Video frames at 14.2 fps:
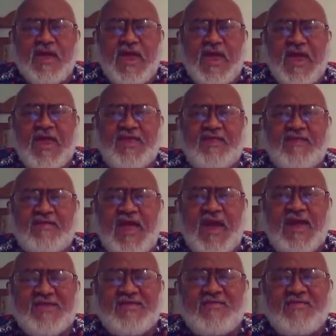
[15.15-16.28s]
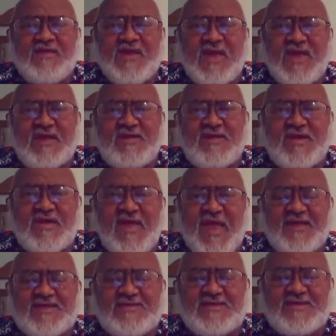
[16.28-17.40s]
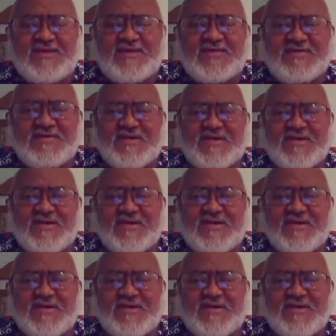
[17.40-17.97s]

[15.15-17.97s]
and the item and error analysis